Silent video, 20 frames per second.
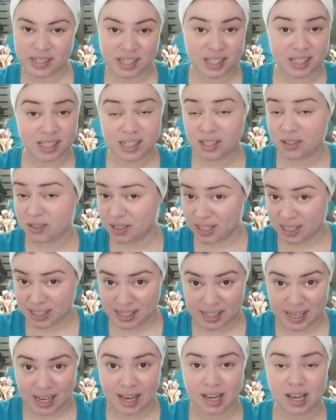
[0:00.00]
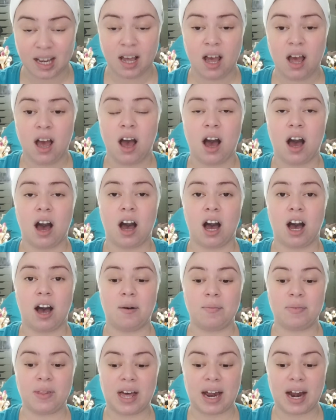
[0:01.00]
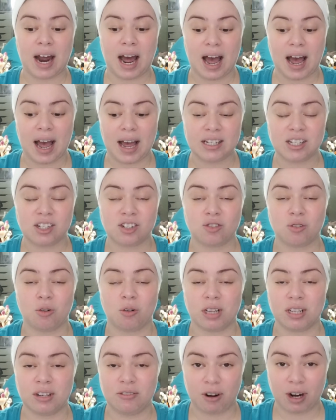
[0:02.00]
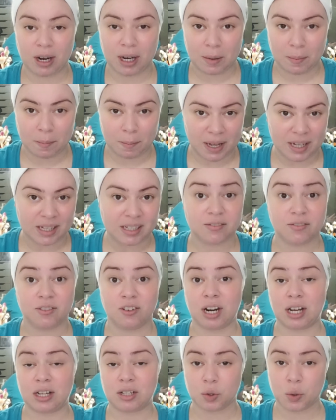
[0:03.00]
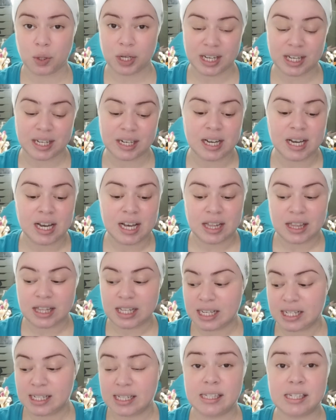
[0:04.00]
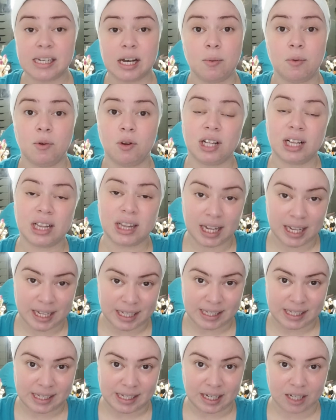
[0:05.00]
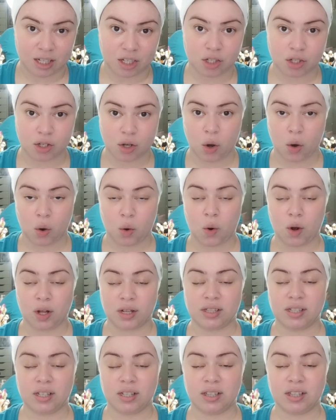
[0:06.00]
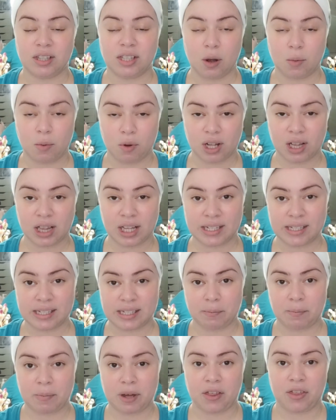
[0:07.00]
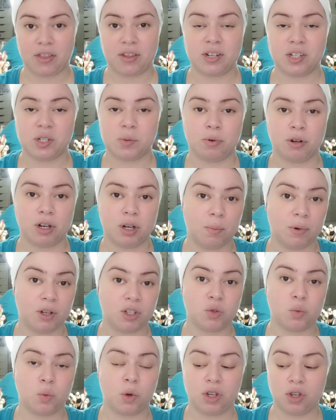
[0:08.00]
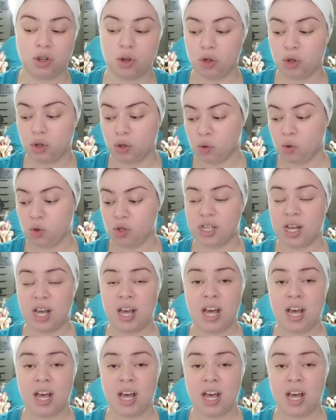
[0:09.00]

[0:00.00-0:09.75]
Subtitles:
continue to say that I strongly recommend, if you're not doing it, the double cleansing. So the double cleansing method is pretty much when you use